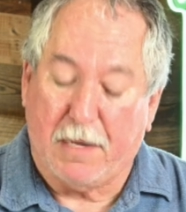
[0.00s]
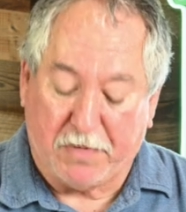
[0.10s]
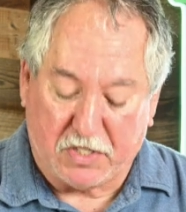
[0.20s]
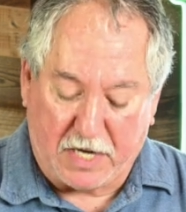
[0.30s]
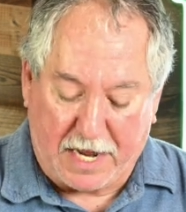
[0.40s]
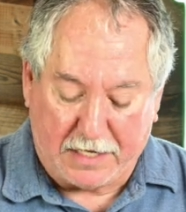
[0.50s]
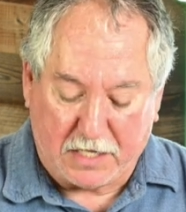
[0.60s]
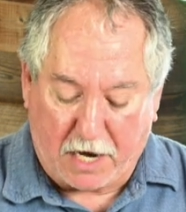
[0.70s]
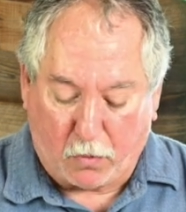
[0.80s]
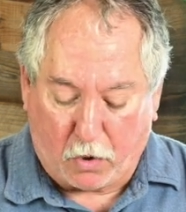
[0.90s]
up, it's an
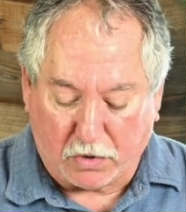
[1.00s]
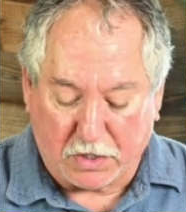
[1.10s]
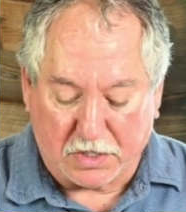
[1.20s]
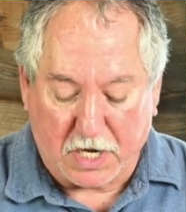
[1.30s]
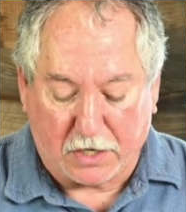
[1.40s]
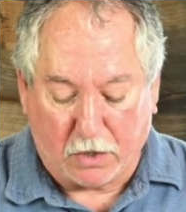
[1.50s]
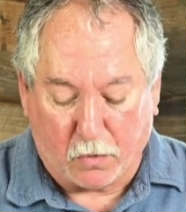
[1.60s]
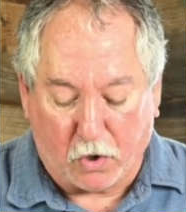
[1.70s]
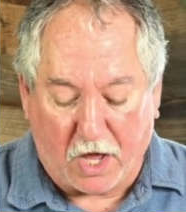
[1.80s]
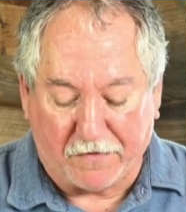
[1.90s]
anti-roll, so it's not going to
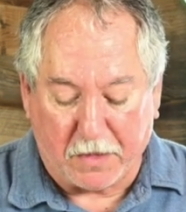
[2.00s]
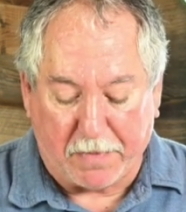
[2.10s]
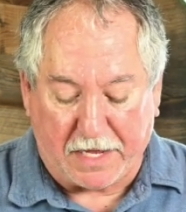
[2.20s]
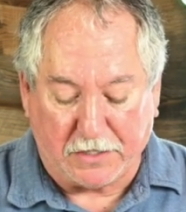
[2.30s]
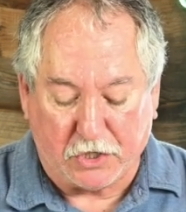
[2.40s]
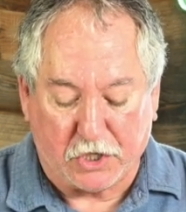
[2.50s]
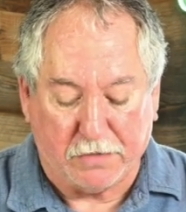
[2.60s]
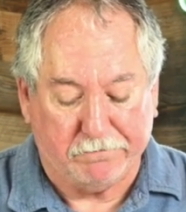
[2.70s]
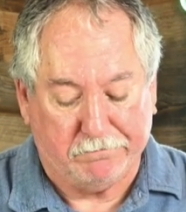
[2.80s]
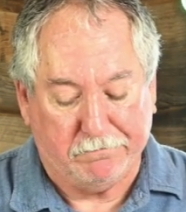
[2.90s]
roll off the bench.
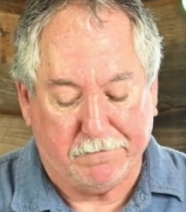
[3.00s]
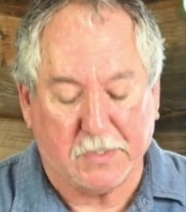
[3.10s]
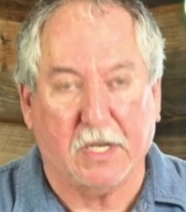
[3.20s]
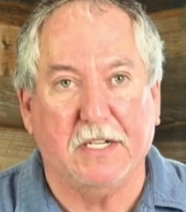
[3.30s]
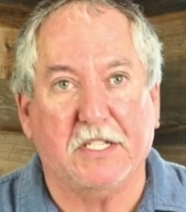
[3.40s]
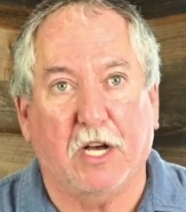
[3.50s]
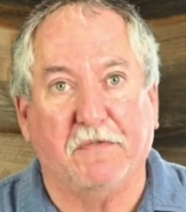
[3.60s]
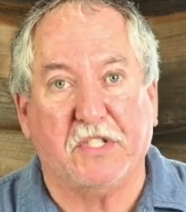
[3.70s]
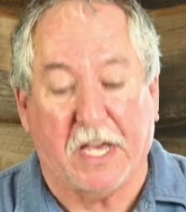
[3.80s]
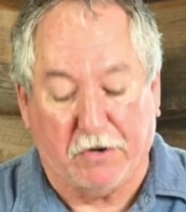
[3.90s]
It's going to
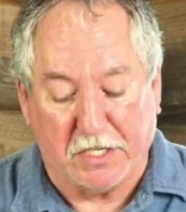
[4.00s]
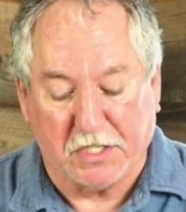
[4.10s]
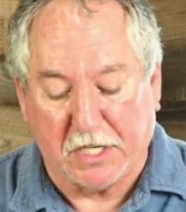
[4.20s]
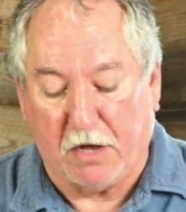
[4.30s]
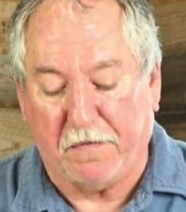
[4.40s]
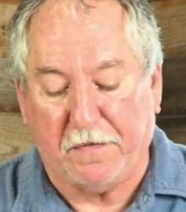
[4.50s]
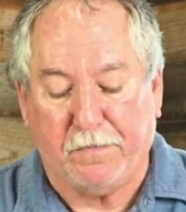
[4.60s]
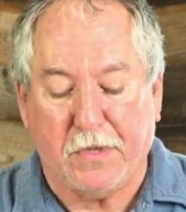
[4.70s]
self-center itself.